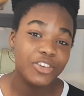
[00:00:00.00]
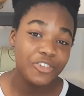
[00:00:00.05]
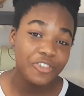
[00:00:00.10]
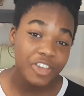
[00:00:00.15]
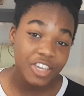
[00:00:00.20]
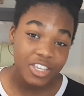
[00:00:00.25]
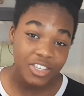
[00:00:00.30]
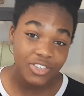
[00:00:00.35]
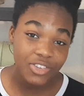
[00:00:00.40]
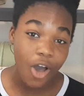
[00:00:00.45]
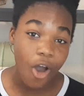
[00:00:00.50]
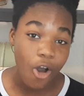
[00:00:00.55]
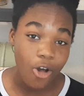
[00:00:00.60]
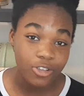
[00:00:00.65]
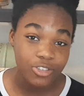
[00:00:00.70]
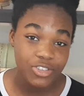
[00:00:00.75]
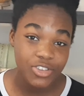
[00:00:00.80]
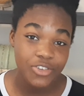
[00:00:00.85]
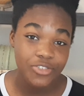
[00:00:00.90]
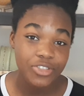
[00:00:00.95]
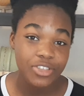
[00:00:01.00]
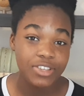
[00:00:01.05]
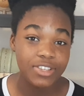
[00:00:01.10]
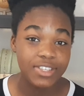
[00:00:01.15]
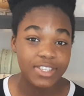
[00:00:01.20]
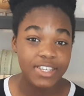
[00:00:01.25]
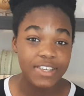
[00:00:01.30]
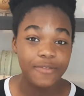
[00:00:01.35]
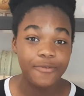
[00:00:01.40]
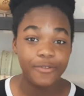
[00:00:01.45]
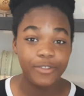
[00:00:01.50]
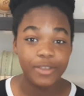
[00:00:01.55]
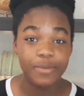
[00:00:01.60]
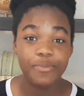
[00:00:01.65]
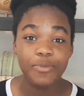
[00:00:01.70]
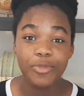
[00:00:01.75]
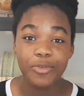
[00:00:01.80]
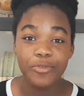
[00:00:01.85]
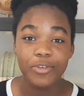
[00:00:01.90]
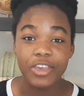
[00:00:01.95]
There is also the Z
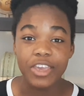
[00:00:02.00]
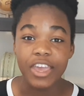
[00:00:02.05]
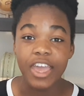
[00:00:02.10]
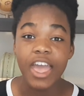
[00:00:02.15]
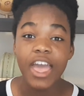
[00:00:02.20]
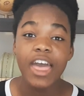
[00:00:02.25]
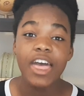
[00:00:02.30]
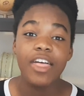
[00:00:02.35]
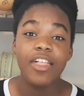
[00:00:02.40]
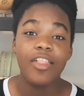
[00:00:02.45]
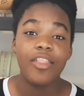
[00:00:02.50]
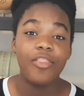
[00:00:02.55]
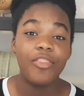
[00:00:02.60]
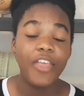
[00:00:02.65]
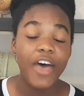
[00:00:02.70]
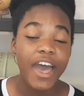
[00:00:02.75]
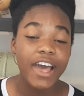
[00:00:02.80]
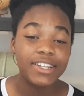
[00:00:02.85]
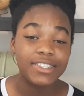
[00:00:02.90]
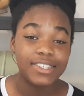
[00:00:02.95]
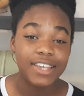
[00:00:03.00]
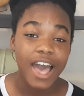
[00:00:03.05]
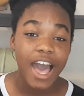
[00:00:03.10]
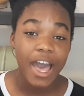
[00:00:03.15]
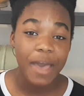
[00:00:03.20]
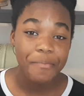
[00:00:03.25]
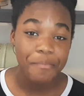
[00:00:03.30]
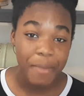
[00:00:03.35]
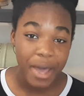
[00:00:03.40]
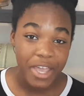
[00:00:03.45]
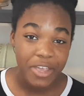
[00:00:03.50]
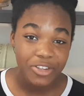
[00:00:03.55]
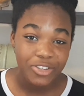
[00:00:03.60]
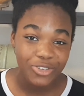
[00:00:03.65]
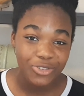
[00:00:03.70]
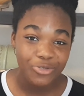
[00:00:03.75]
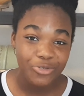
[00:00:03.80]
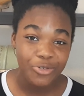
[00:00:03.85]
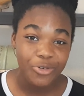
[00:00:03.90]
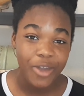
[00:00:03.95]
Flip 3 that I
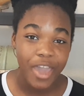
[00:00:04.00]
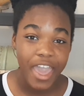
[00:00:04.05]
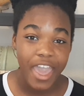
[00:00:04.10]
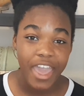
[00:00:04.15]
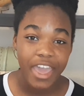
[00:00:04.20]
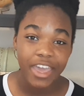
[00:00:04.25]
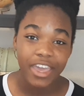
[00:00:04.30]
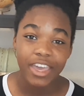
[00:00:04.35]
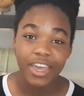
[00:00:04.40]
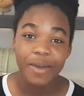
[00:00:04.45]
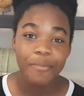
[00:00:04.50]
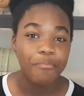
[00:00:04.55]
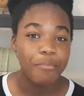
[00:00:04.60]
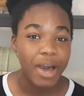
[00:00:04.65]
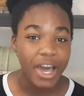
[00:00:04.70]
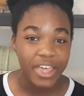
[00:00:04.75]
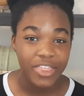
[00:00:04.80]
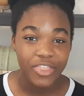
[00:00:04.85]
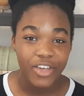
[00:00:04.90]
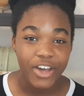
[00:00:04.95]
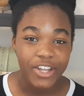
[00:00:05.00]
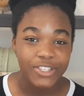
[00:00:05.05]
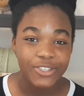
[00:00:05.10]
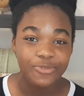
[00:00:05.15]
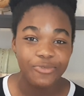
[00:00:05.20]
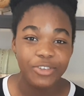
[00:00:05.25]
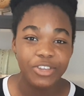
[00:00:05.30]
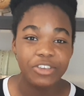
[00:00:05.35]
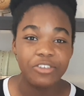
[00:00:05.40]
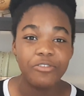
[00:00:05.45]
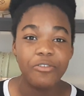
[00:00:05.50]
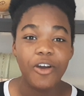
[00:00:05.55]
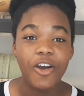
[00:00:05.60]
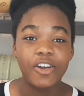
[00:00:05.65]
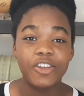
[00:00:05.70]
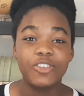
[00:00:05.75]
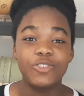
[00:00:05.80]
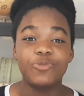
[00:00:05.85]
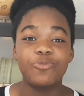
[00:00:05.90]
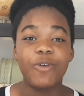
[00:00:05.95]
might do a my thoughts video
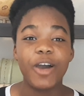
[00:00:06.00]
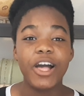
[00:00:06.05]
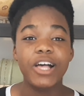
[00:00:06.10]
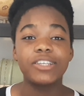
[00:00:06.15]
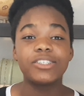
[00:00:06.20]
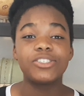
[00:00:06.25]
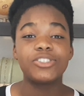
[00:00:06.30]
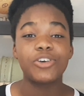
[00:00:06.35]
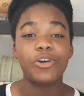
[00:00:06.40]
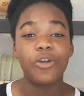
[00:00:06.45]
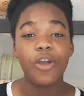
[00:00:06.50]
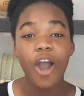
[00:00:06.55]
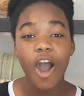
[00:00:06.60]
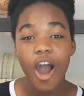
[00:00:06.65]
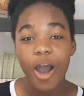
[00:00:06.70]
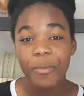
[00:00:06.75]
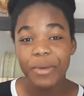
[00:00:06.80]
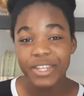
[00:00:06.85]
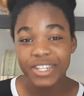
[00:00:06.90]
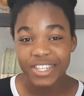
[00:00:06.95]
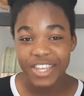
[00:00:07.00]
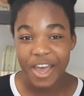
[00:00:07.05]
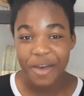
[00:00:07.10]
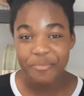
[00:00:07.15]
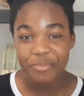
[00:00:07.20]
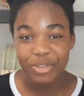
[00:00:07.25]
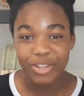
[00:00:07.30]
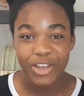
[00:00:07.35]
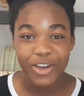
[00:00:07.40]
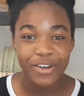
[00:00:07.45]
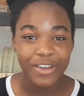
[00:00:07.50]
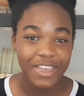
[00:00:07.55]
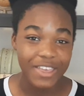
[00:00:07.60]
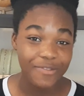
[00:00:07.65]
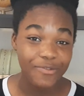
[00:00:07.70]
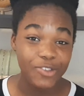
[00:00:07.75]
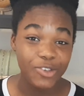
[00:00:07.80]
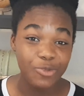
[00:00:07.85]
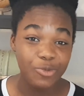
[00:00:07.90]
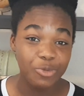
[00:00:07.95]
on as well, so comment down below
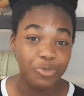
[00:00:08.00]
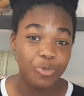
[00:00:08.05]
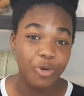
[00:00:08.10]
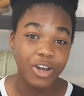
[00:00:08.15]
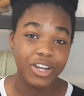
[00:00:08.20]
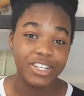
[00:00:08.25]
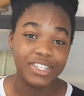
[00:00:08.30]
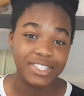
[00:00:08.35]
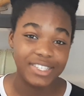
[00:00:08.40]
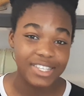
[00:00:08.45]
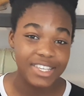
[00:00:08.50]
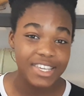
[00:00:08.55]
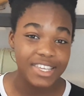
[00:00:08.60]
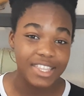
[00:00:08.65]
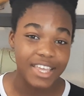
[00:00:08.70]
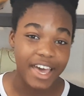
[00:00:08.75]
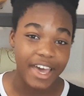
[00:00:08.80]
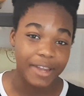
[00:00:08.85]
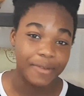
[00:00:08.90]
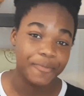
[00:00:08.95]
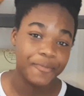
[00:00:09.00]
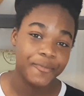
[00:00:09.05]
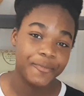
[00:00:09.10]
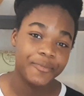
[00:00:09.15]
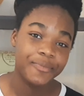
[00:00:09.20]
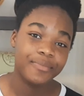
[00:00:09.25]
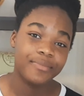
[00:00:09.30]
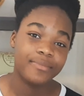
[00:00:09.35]
if you would want to see that.